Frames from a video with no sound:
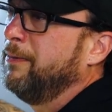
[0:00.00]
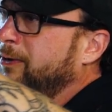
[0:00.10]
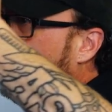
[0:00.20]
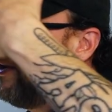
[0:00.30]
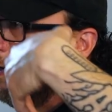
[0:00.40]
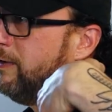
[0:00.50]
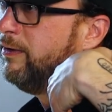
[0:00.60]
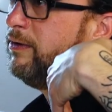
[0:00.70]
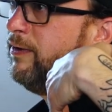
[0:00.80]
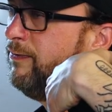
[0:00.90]
I'm
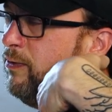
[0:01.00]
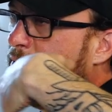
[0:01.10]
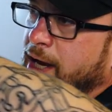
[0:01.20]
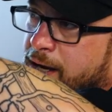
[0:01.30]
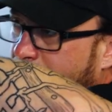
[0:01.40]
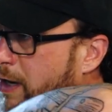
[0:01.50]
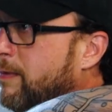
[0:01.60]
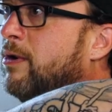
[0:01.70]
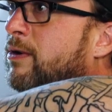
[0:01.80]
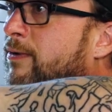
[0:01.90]
cooking the food at Angry
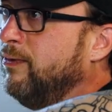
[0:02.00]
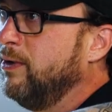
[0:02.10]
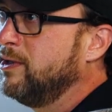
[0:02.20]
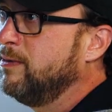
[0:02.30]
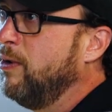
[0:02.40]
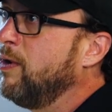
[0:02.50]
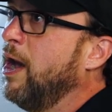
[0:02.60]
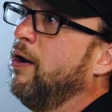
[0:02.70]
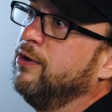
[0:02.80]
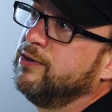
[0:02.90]
Garlic. I'm cooking the food at the
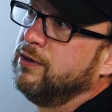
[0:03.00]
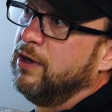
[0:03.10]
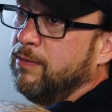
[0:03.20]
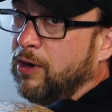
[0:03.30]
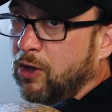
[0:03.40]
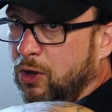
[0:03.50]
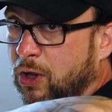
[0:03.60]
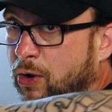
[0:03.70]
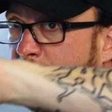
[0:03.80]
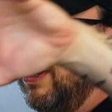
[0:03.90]
Smokehouse. I'm going to
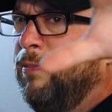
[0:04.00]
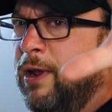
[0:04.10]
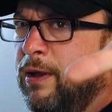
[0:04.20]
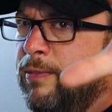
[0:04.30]
load it up on the